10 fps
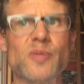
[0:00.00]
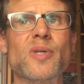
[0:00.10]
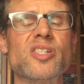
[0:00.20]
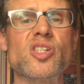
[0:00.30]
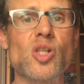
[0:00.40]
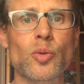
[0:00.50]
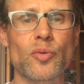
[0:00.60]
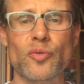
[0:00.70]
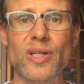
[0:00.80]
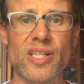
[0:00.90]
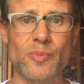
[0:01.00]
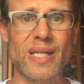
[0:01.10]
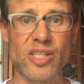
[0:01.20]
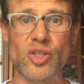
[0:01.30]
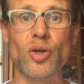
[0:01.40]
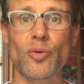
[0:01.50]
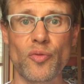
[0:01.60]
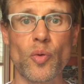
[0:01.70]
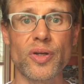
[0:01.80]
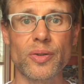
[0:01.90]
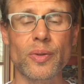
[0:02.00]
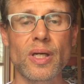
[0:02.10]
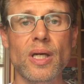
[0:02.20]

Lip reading: because it's gluten-free doesn't mean it's good for you.